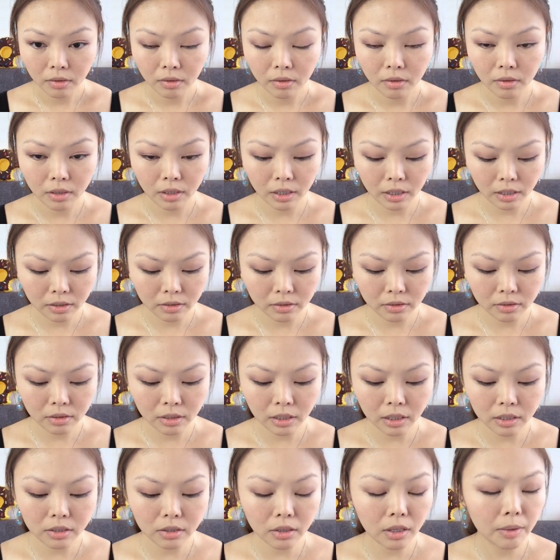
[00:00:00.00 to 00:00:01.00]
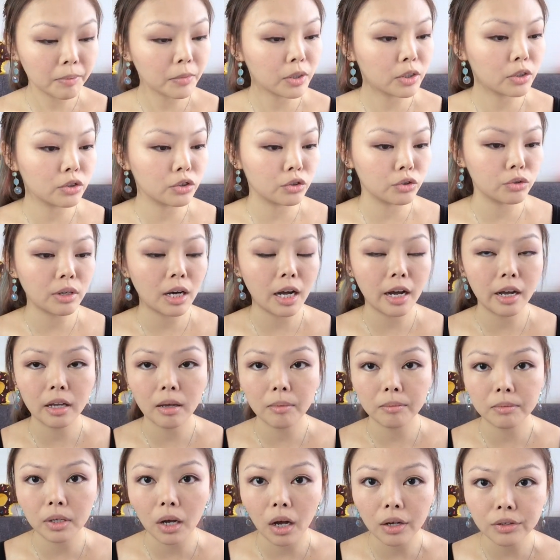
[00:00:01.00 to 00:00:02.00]
Okay, so that's all I'm gonna do. I
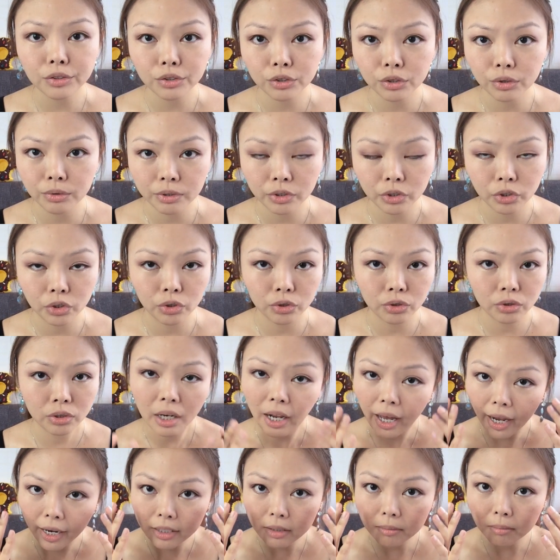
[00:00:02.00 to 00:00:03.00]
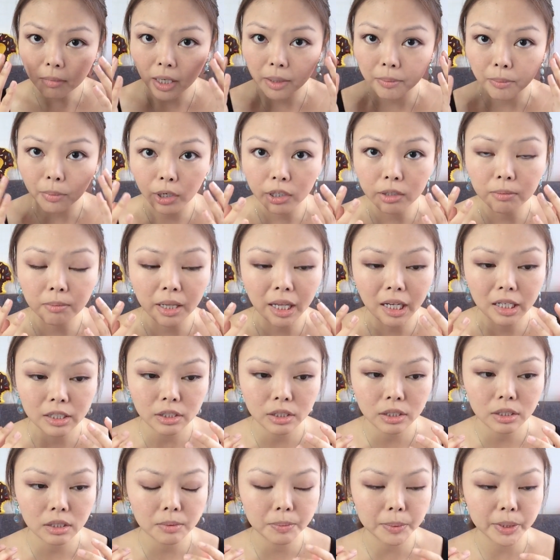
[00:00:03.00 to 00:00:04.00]
am not going to line my bottom
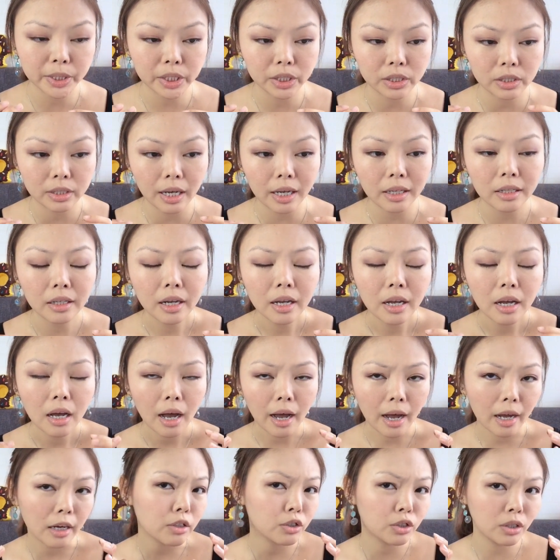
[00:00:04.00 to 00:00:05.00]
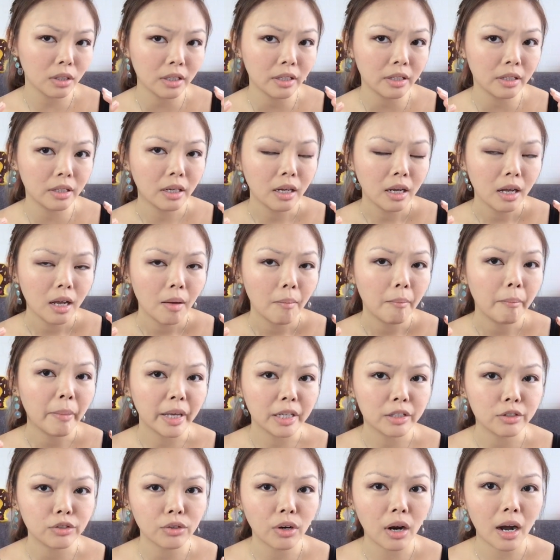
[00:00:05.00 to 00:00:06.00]
lashes because that actually
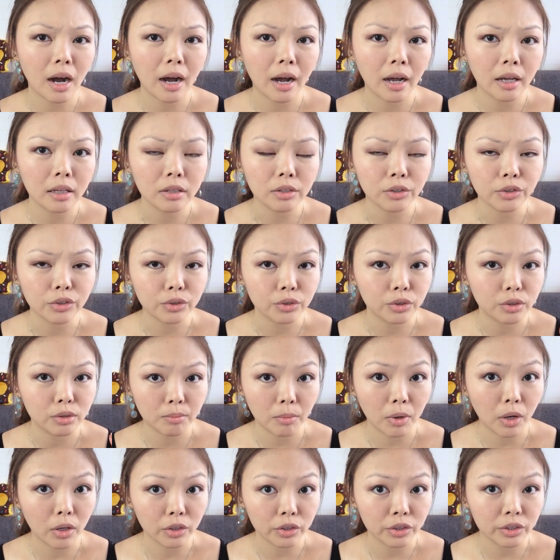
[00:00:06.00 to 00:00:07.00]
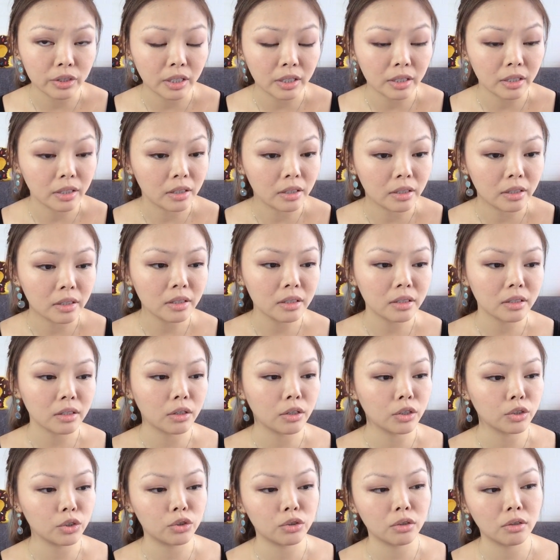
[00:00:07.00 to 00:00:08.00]
makes your eye look smaller than it is,
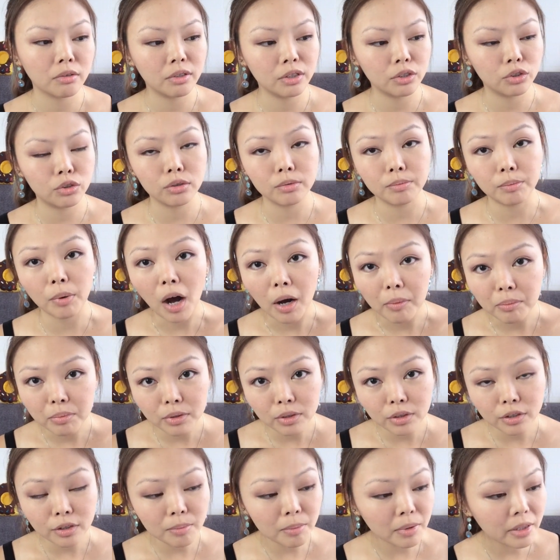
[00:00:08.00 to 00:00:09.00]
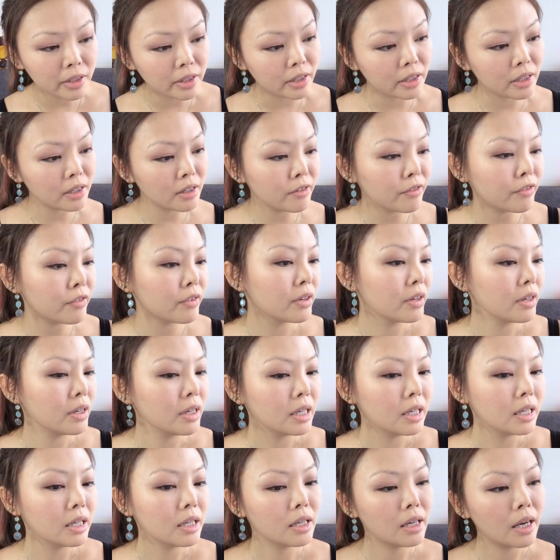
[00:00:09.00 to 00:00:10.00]
contrary to popular belief.
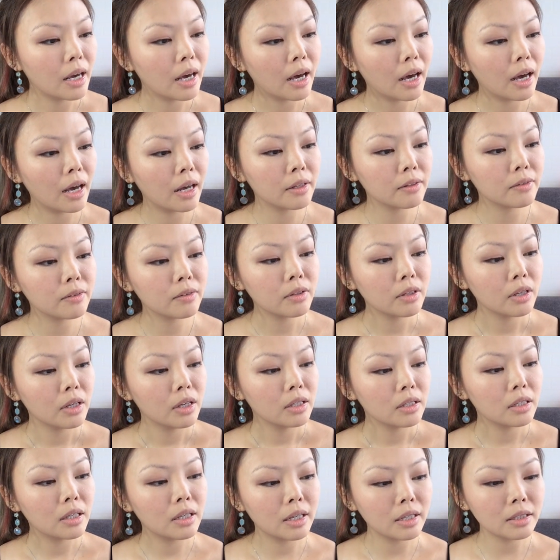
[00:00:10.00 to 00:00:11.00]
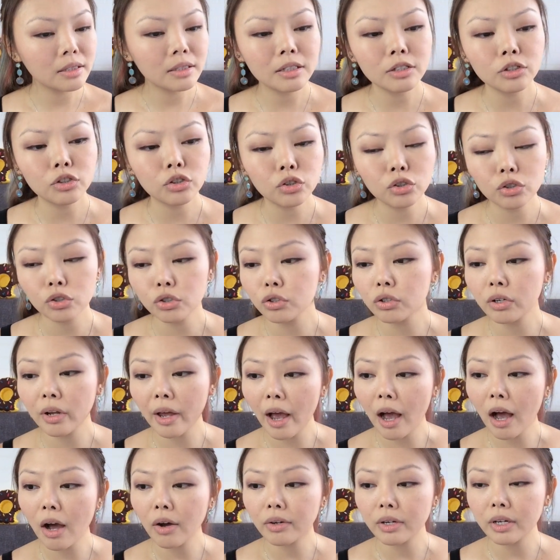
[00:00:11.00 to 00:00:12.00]
And the next thing to do
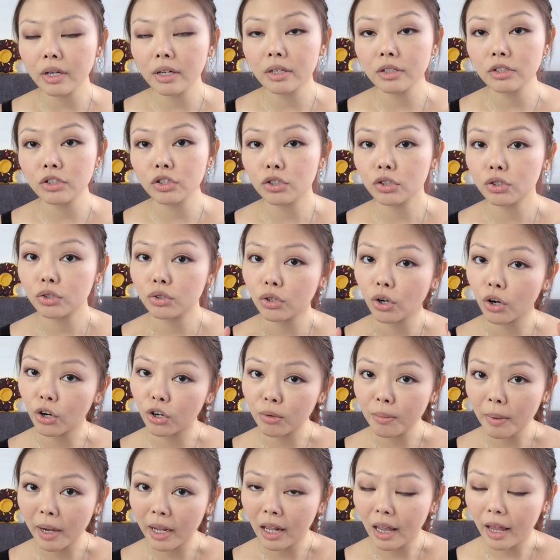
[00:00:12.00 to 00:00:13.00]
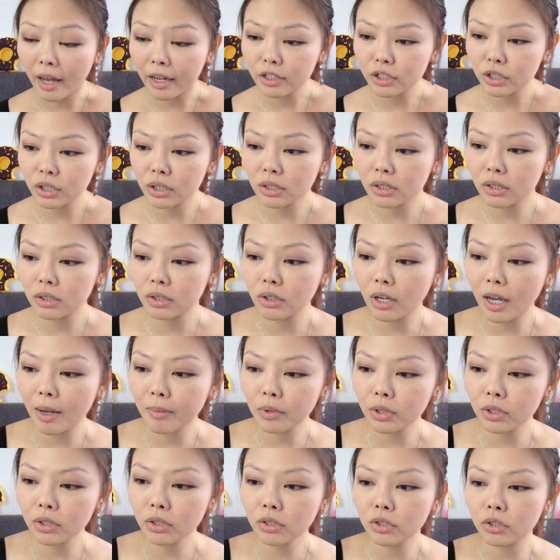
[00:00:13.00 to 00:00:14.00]
now is just to curl my lashes. So
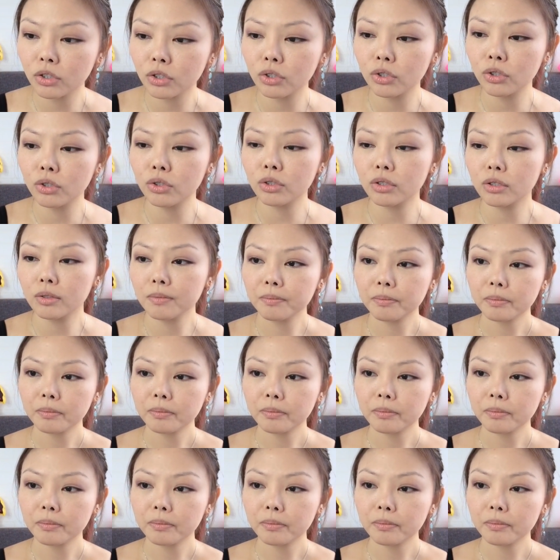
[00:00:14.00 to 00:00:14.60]
I'm gonna use